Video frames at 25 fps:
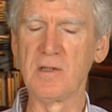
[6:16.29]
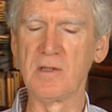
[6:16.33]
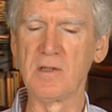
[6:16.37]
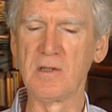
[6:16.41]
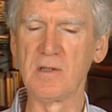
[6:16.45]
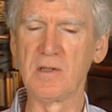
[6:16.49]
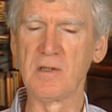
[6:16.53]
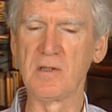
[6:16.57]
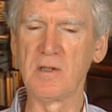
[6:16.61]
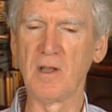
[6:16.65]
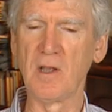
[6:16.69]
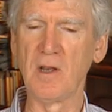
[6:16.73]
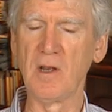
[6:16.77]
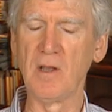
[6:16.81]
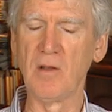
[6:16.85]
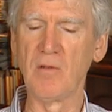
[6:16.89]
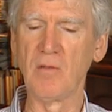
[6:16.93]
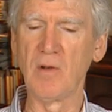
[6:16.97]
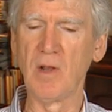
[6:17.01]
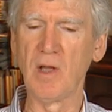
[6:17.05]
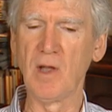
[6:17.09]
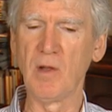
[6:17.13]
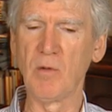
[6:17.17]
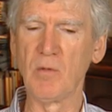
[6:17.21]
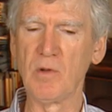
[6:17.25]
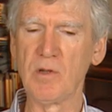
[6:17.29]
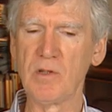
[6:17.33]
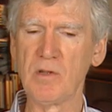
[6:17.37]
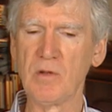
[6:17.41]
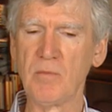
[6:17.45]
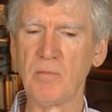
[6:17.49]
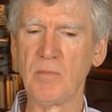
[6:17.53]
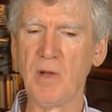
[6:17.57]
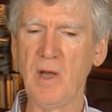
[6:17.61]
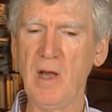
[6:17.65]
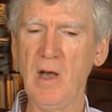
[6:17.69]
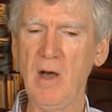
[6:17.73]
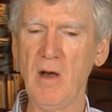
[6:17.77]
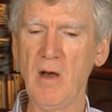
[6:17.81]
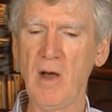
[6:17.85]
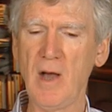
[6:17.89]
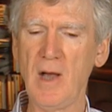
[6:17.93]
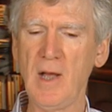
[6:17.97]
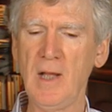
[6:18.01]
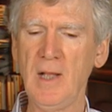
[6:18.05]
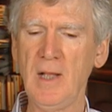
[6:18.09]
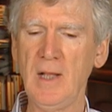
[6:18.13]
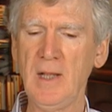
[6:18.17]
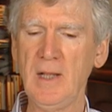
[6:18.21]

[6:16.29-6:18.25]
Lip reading: is a study of language and power